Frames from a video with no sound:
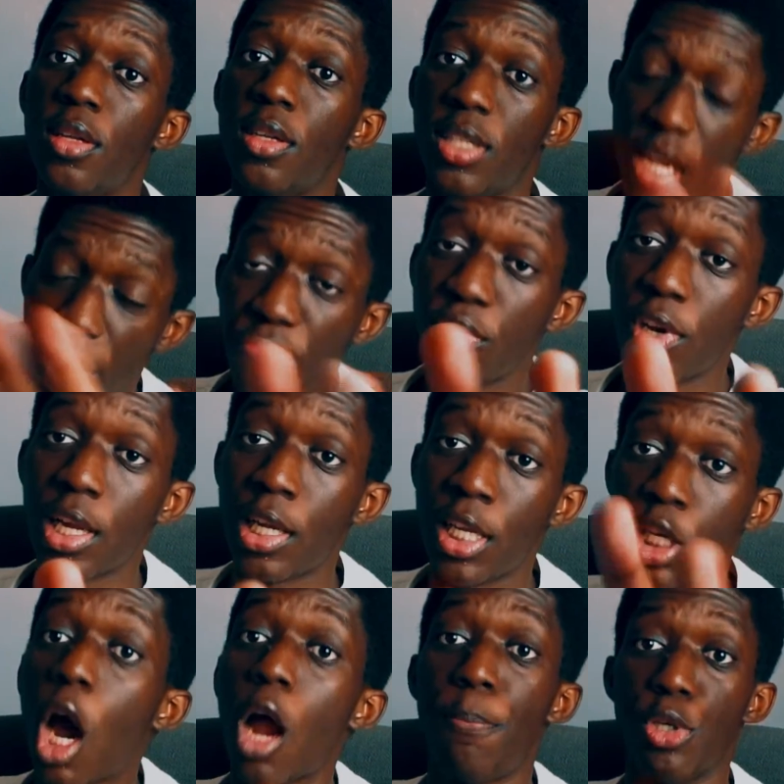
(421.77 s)
definitely
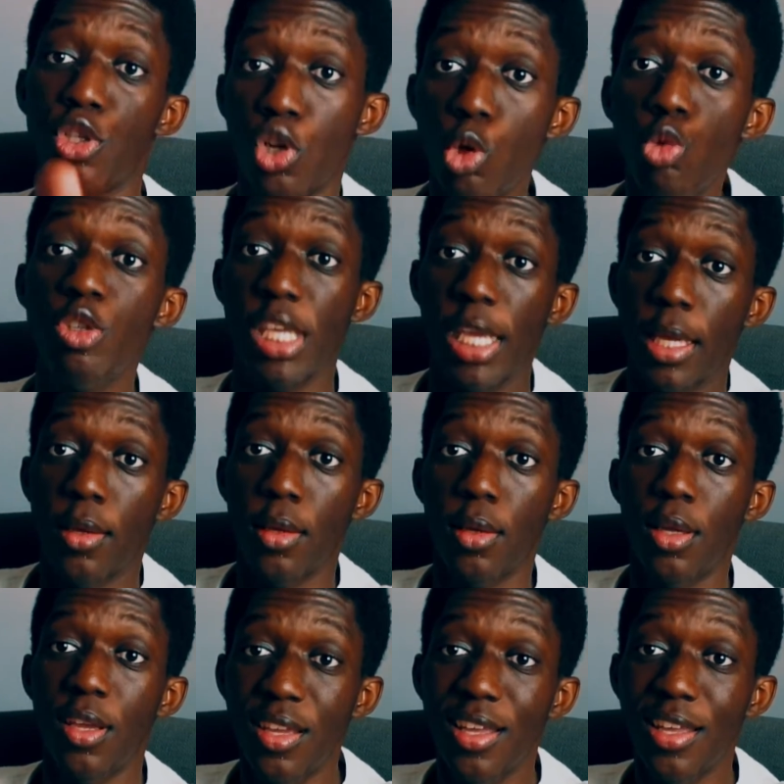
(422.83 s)
Garp is losing.
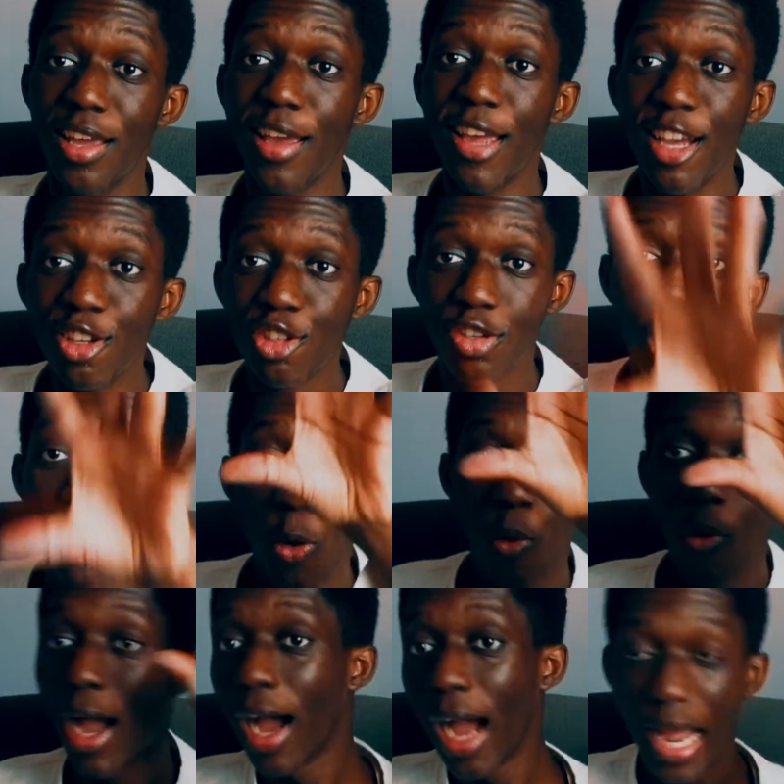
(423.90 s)

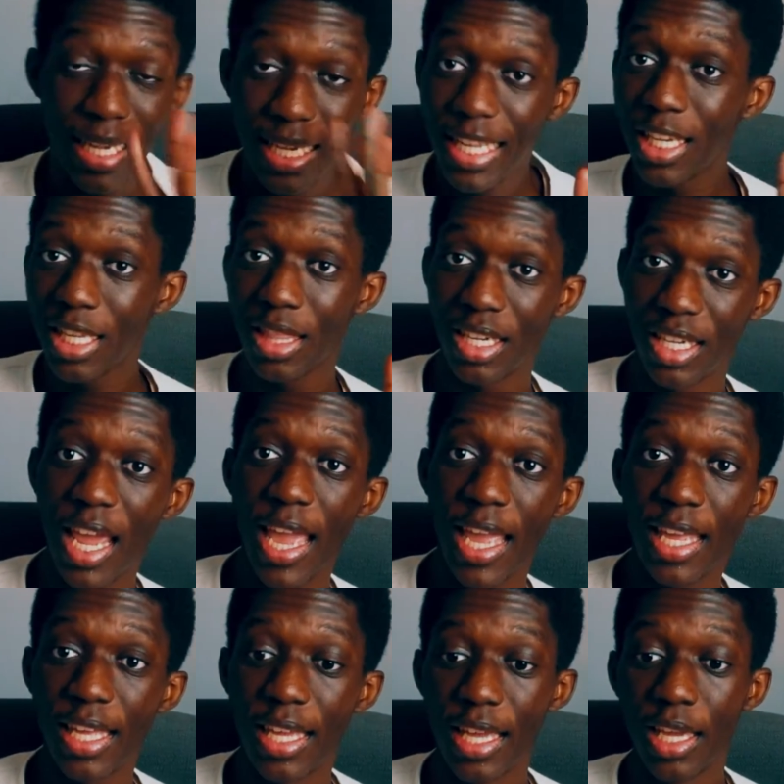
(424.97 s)
So at the end of the
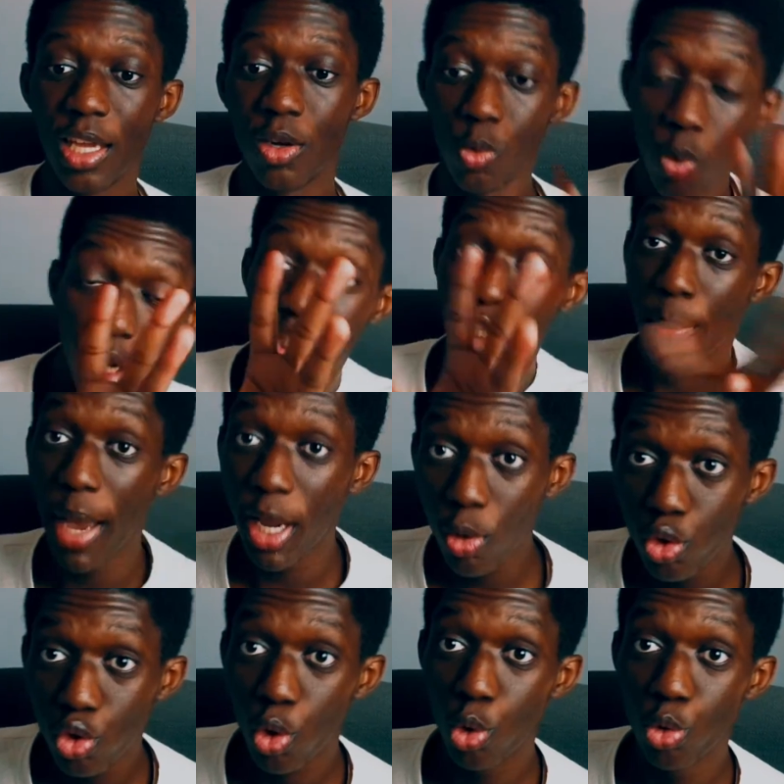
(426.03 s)
day, Roger might
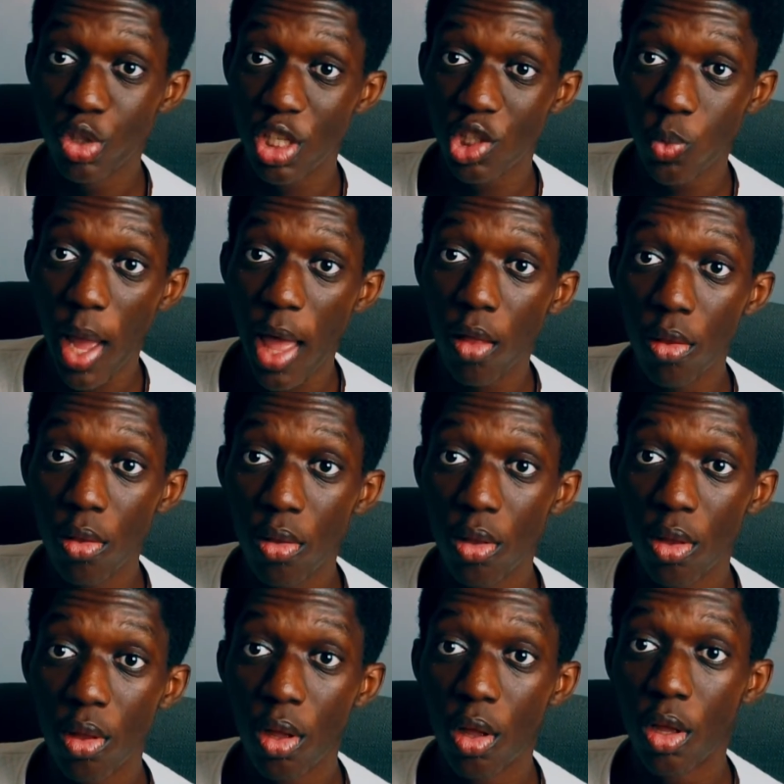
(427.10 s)
also lose as well.
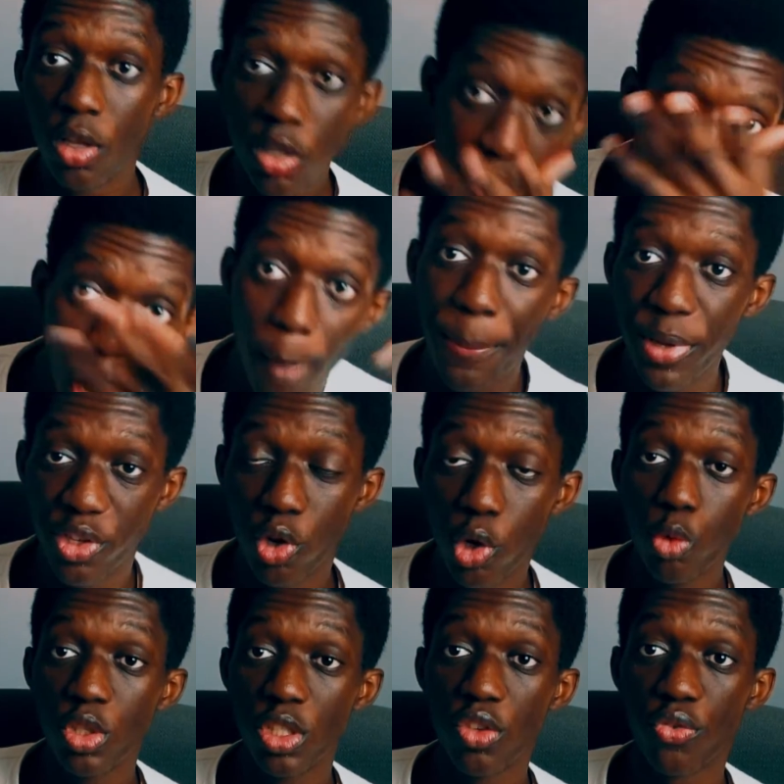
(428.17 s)
Garp is
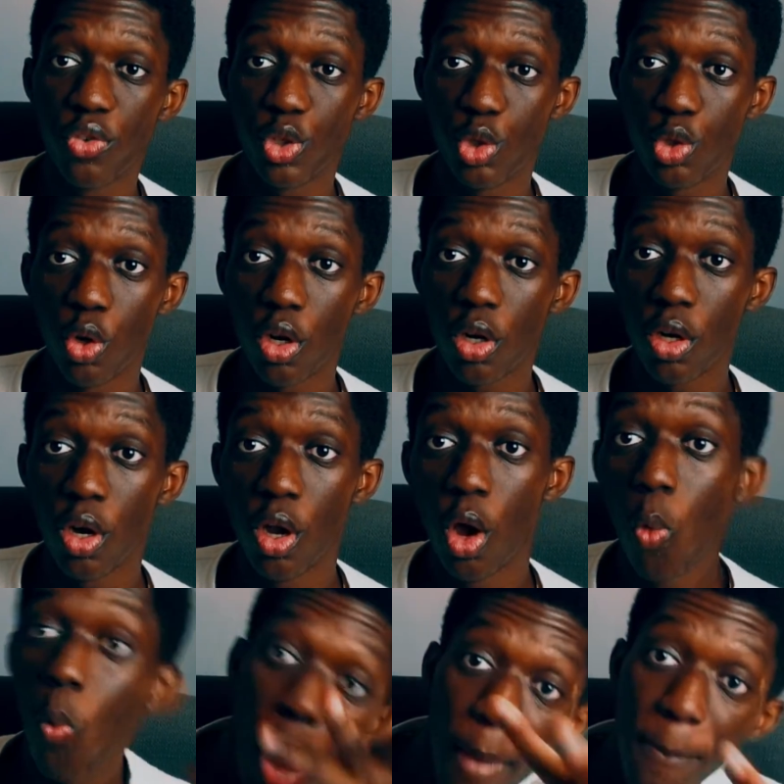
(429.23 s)
losing for sure.
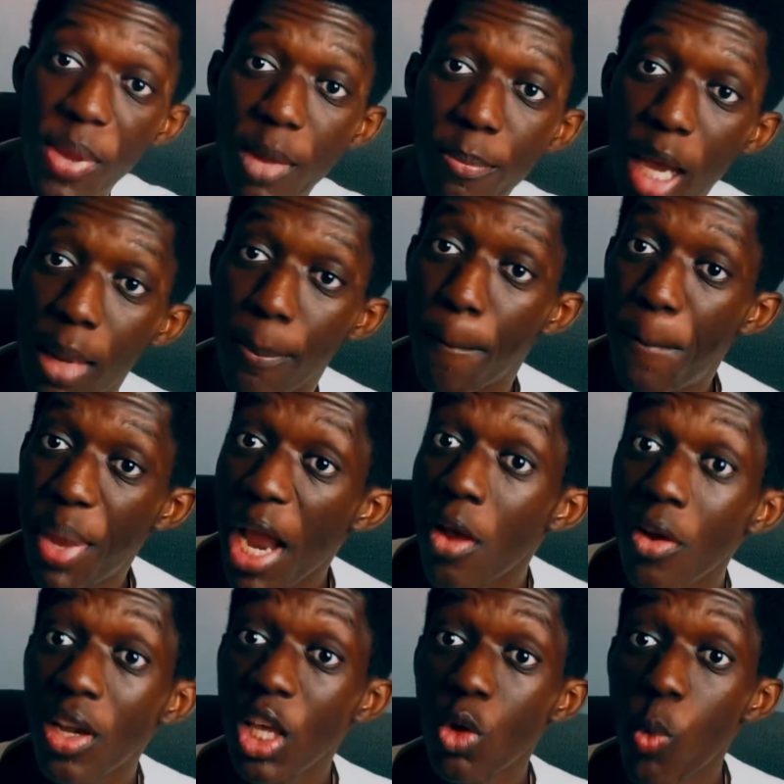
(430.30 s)
Whitebeard may
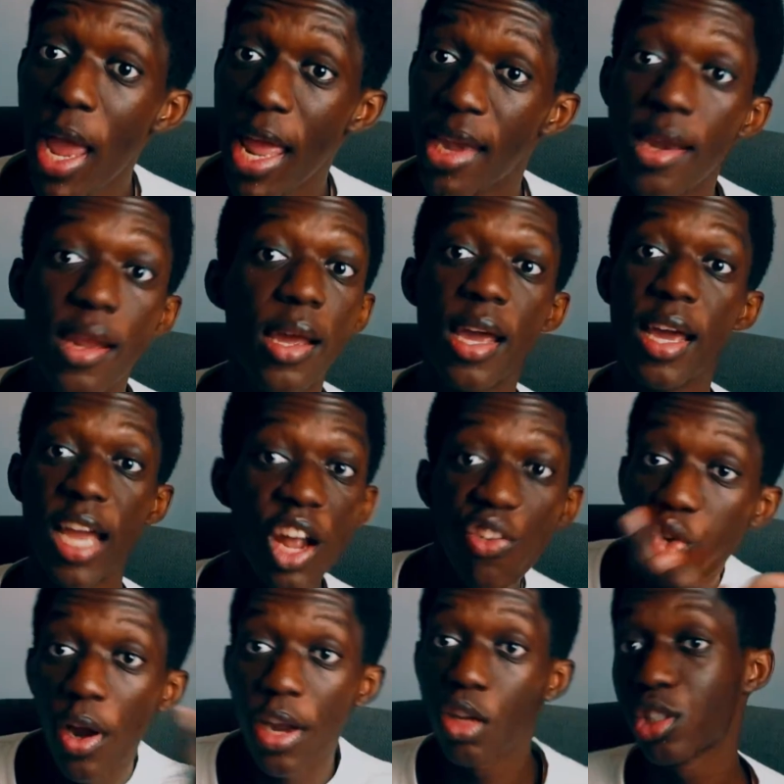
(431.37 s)
barely win.
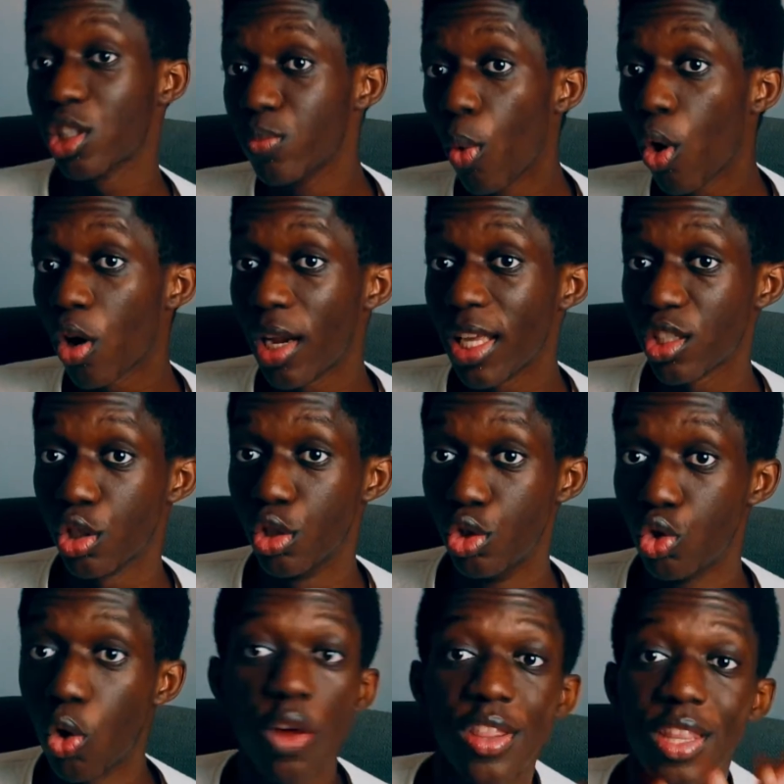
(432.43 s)
Everyone else is more or less a draw.